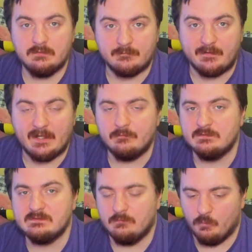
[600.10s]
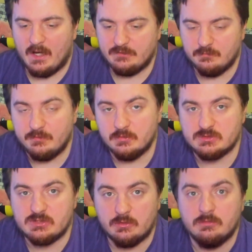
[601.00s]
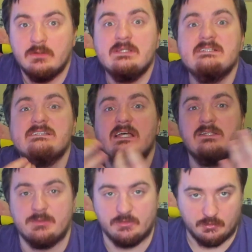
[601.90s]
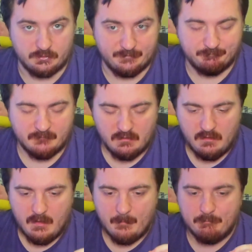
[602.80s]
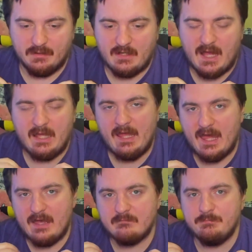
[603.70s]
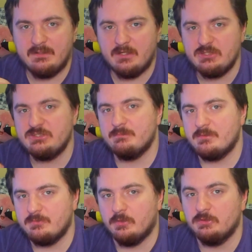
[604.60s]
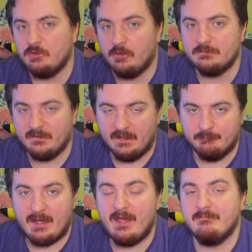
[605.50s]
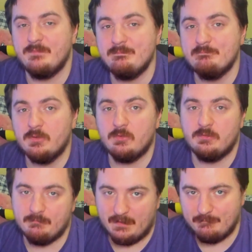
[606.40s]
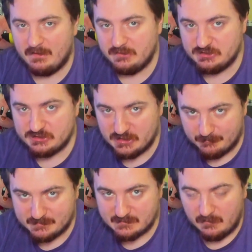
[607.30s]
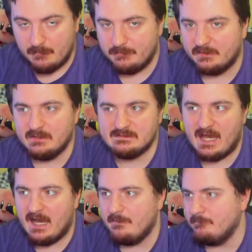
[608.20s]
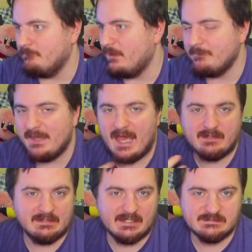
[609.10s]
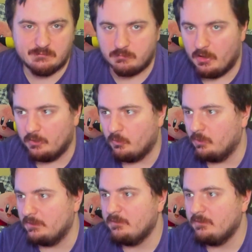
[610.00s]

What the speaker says: right now, why you feel so celebratory. But I have been a shipper for a long time. I have been burned by many ships because I maybe analyzed it wrong, or,